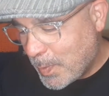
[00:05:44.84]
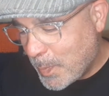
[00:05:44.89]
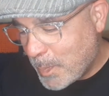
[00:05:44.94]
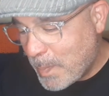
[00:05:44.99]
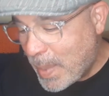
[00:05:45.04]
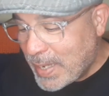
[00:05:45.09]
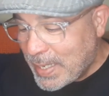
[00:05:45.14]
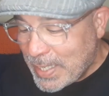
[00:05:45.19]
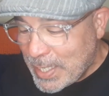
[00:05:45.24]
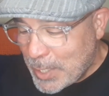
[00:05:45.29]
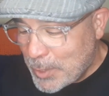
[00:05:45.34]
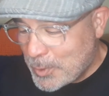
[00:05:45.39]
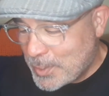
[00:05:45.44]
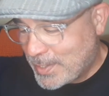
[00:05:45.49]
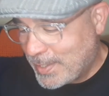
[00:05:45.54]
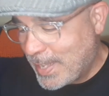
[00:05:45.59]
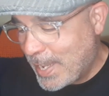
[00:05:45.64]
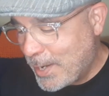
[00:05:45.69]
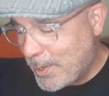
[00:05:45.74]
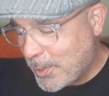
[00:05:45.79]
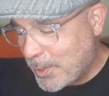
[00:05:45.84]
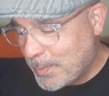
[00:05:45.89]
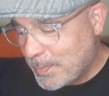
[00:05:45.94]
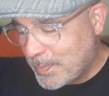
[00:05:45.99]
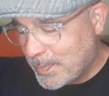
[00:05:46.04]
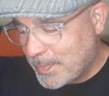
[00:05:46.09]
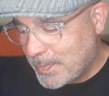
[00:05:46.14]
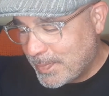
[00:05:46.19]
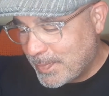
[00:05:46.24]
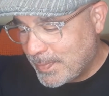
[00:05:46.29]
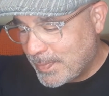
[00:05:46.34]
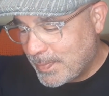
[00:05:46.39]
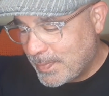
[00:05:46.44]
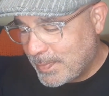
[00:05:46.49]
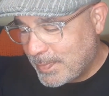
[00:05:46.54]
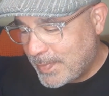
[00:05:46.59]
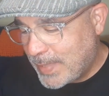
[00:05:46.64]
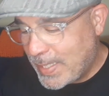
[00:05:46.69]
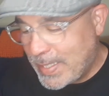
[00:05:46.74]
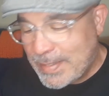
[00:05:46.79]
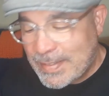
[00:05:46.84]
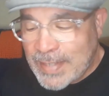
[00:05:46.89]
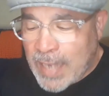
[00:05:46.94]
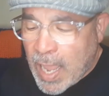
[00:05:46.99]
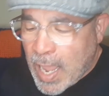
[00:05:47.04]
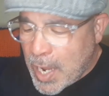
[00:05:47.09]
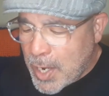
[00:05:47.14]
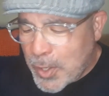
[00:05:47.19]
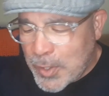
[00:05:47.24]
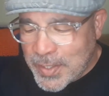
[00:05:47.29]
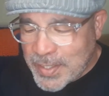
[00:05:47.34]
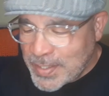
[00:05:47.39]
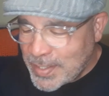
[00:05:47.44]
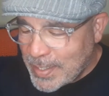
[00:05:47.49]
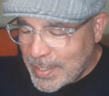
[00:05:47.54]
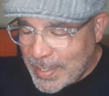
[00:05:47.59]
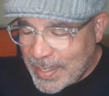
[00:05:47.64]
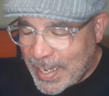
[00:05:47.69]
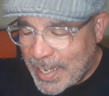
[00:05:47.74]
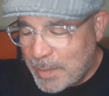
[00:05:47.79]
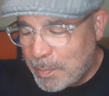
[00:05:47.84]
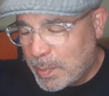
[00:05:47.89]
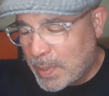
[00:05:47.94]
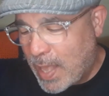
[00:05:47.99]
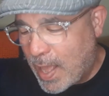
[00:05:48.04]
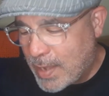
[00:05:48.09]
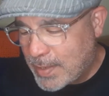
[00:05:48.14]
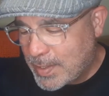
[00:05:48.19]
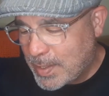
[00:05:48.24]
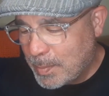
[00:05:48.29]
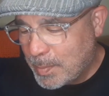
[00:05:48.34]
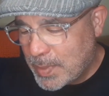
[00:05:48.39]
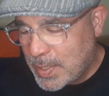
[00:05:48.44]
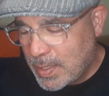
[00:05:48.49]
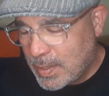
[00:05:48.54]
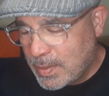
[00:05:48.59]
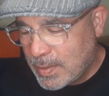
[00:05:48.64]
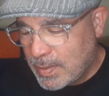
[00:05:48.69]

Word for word: Many years later, the entire city had blossomed,